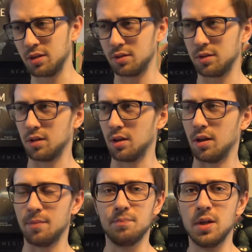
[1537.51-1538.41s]
And
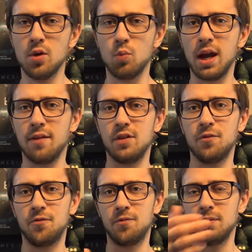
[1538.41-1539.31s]
uh, we have the
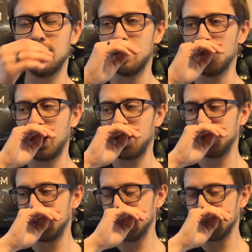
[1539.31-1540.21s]
uh, we
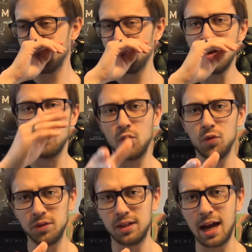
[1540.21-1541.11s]
have the um,
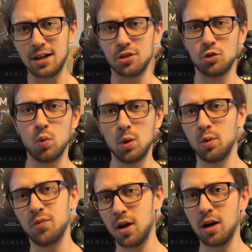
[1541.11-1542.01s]
Würfelcast as well
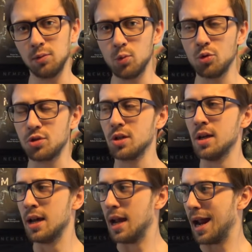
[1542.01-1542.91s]
with Kyle Woods,
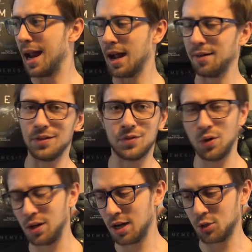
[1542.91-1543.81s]
and it's
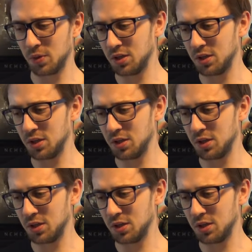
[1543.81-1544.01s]
really nice.